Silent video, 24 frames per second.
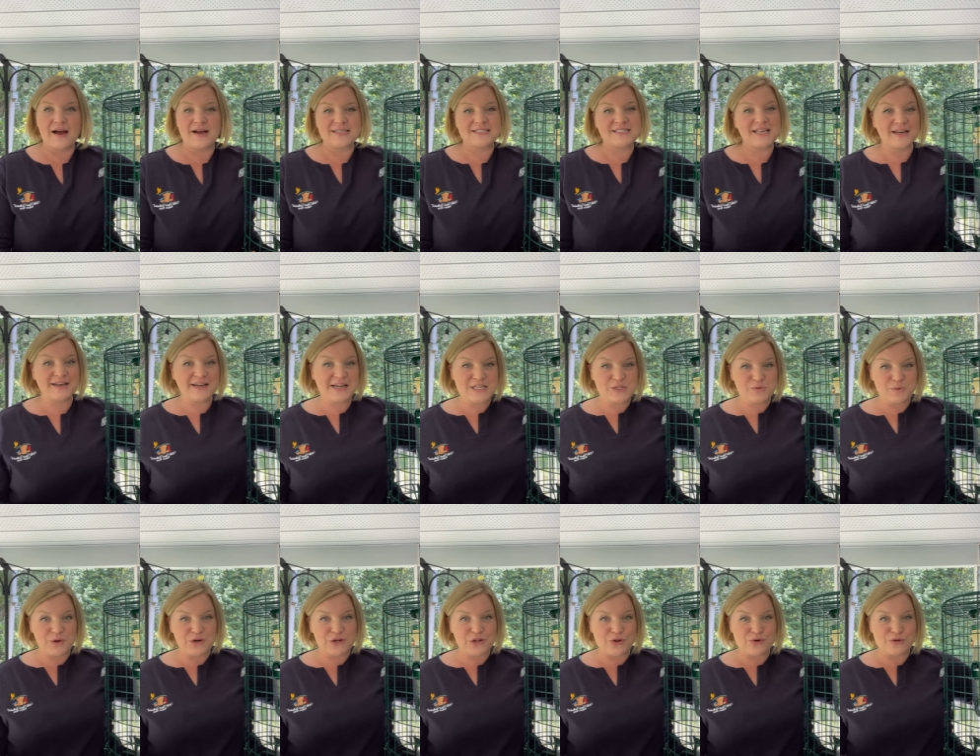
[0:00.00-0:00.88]
Sundays
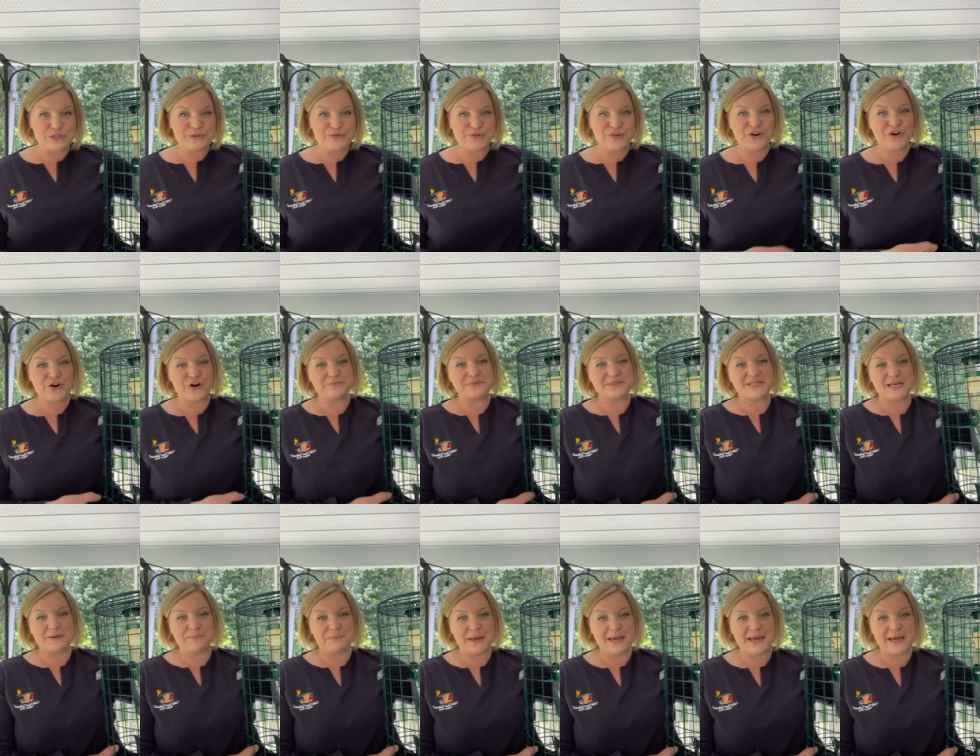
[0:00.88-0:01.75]
we're closed for
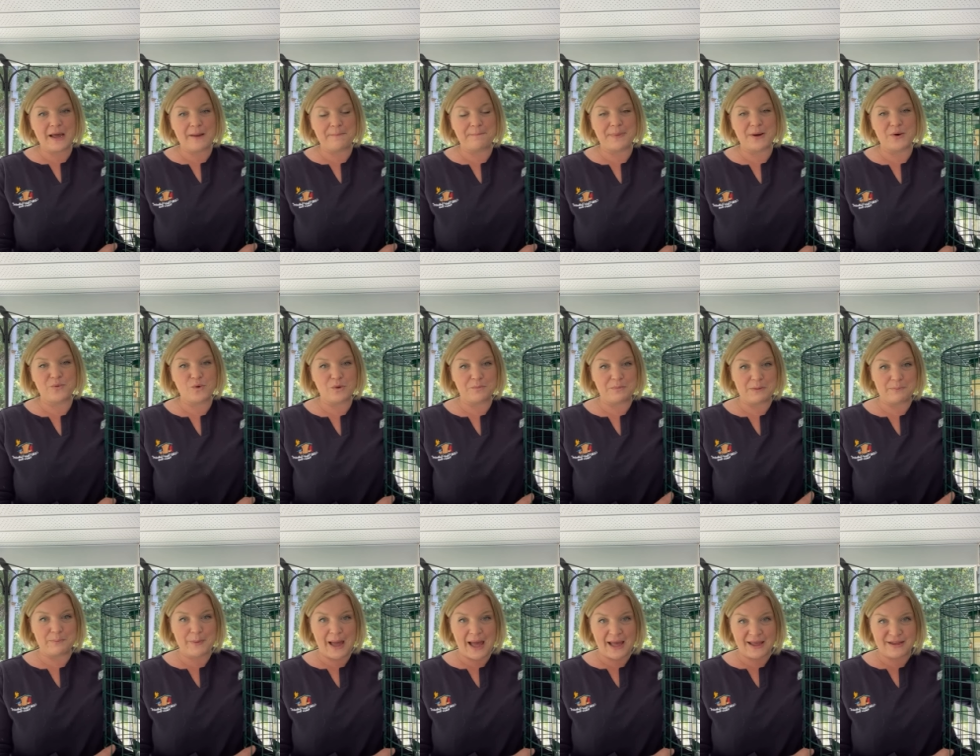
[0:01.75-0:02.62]
curbside pickup, but we'll be
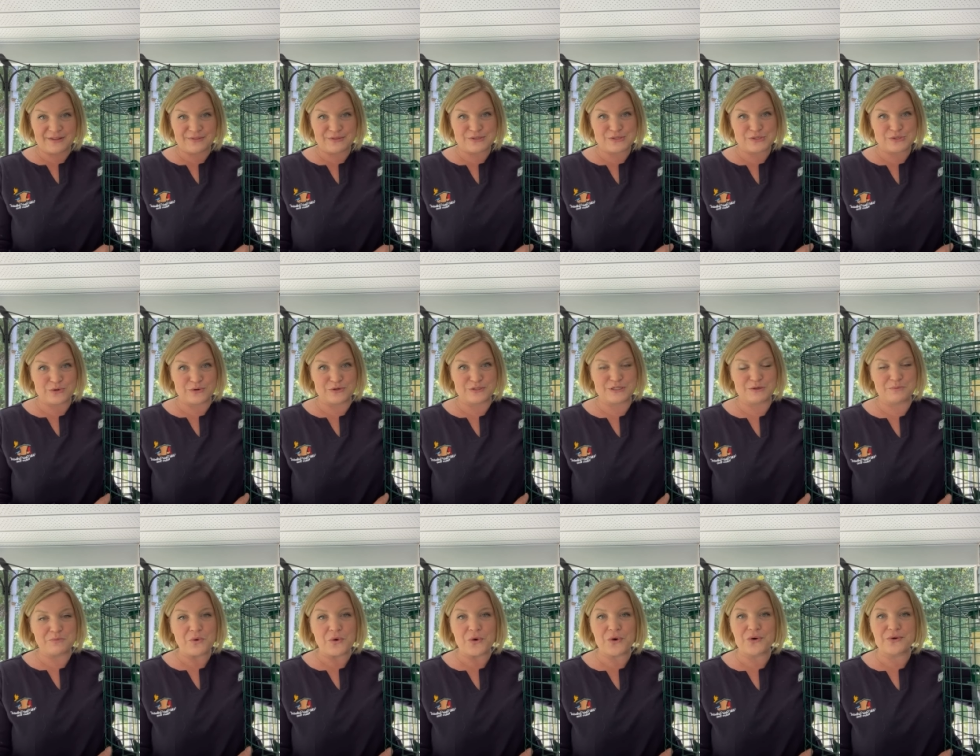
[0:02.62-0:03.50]
back in the store
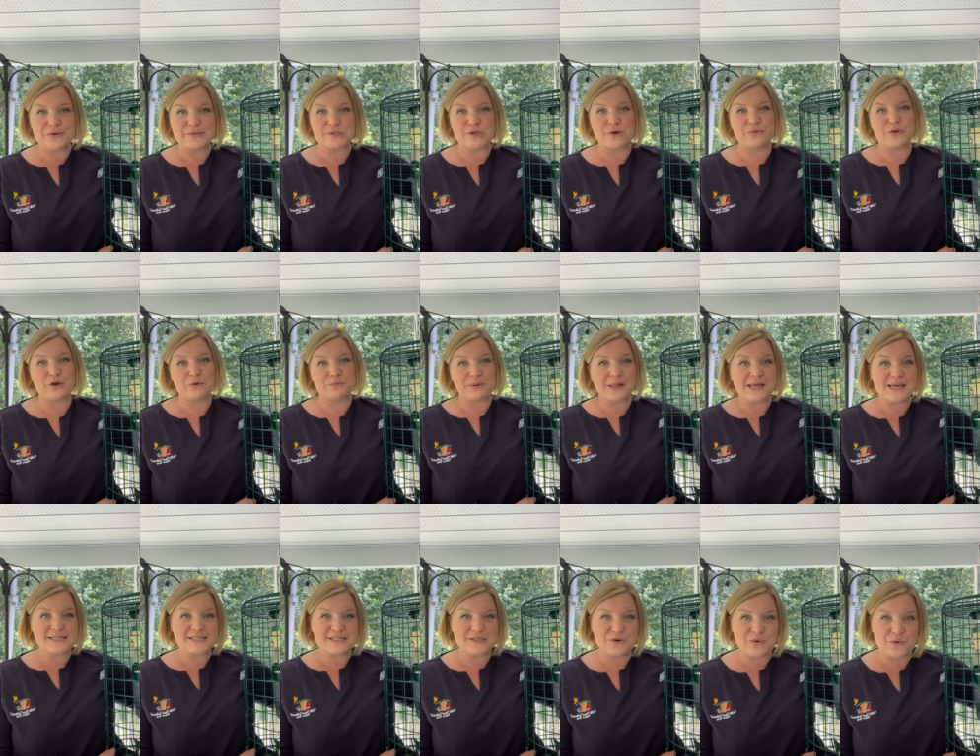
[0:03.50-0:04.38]
tomorrow. So if you're
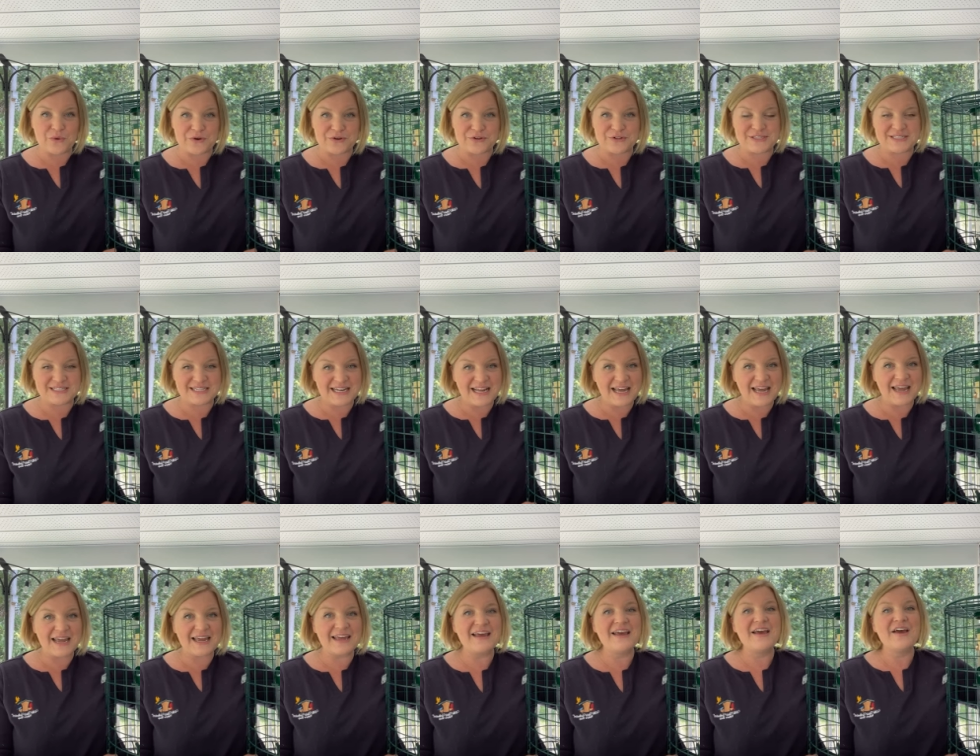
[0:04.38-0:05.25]
placing orders
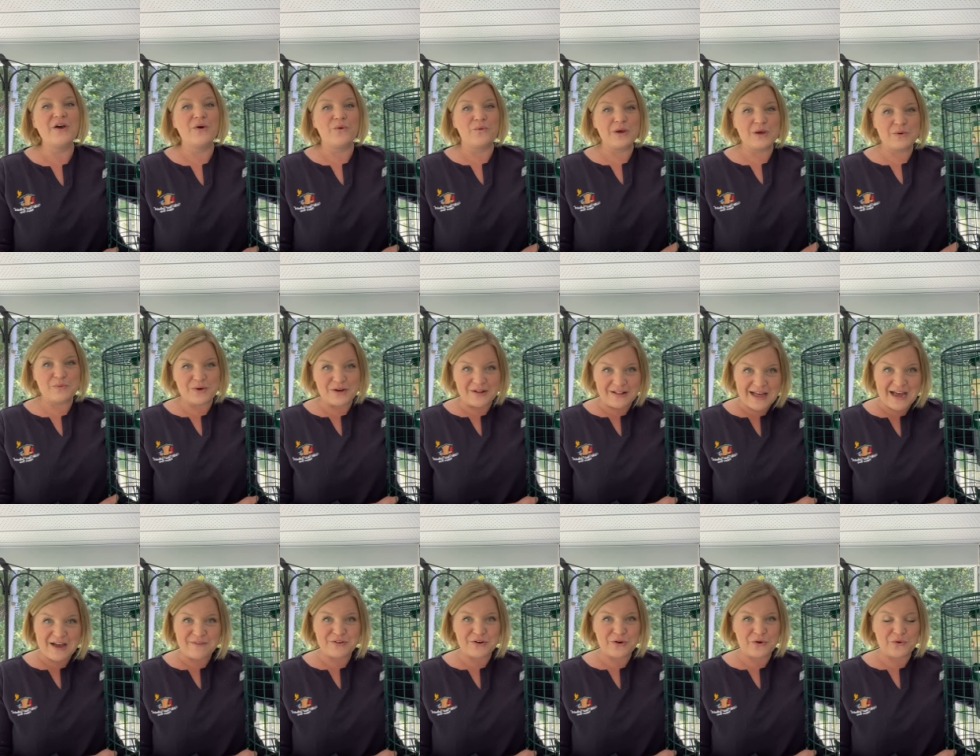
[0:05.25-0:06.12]
today, we will
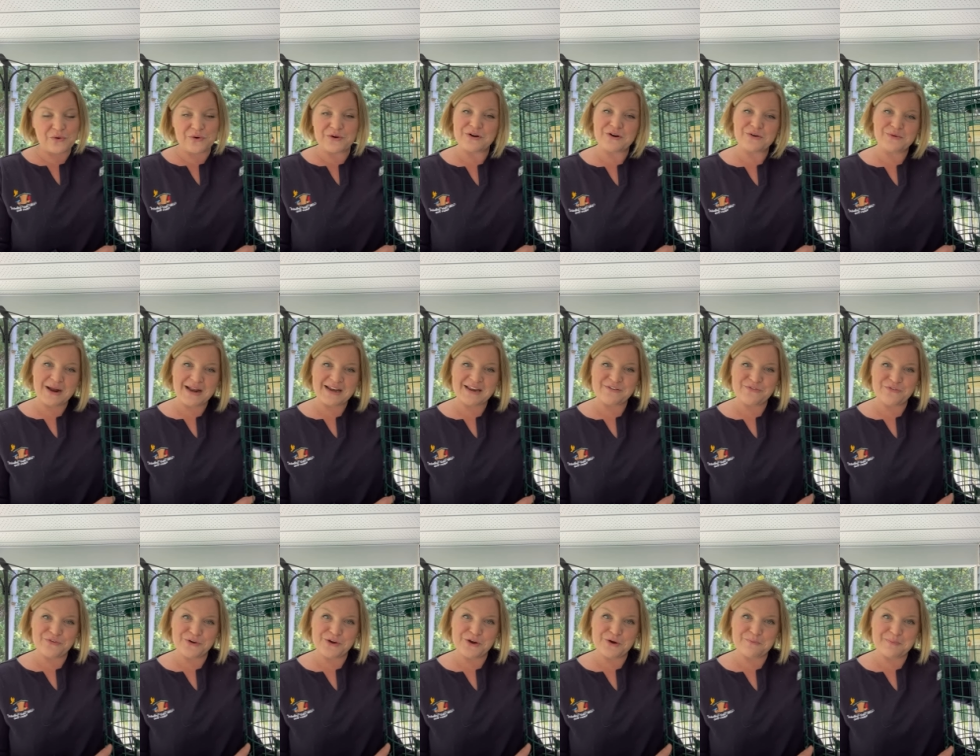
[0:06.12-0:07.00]
have your order ready
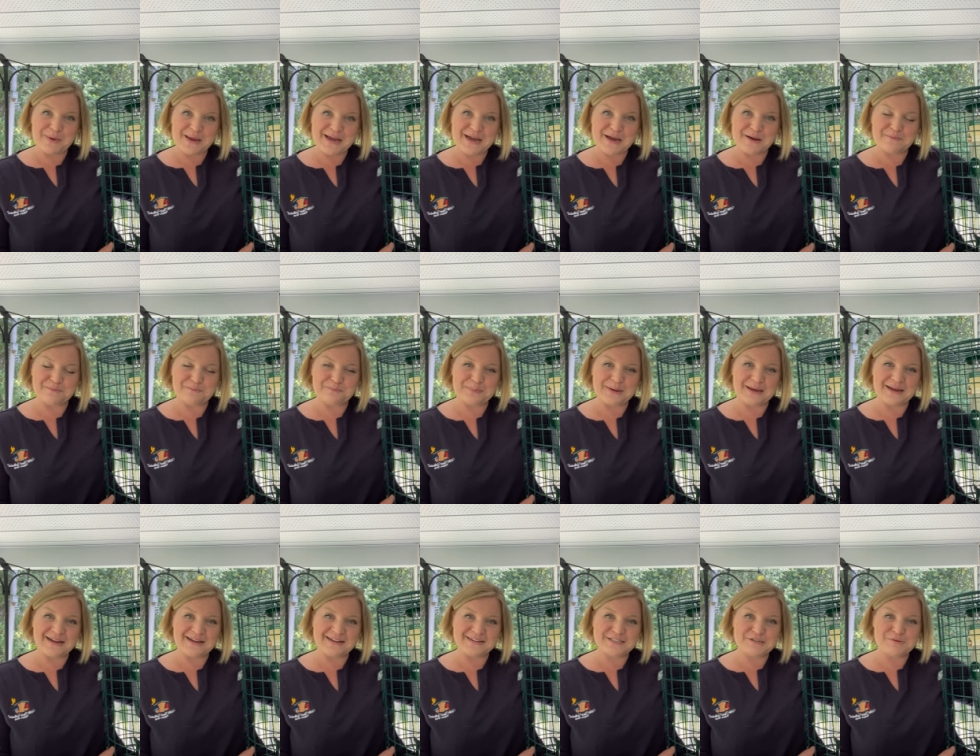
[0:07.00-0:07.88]
for your pickup
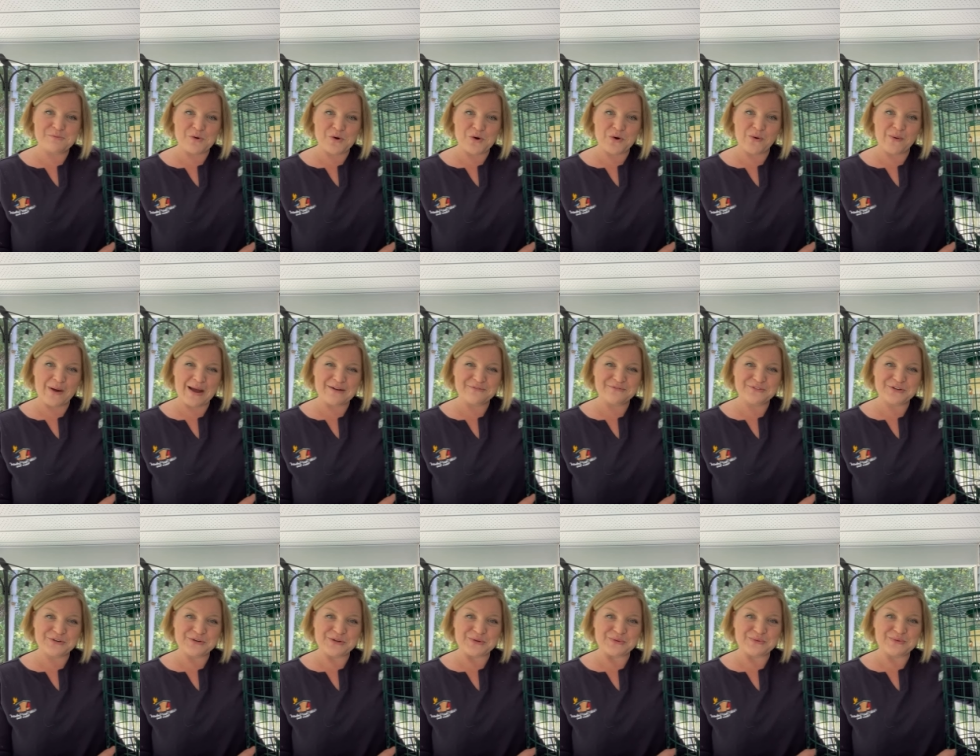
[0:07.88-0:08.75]
tomorrow
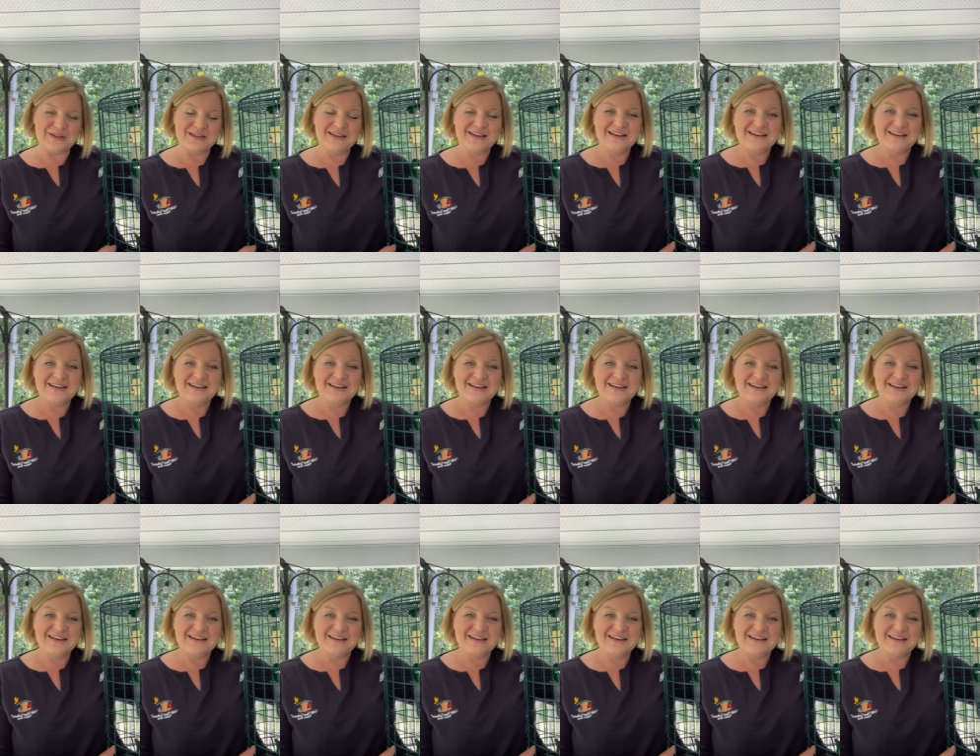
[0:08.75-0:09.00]
afternoon.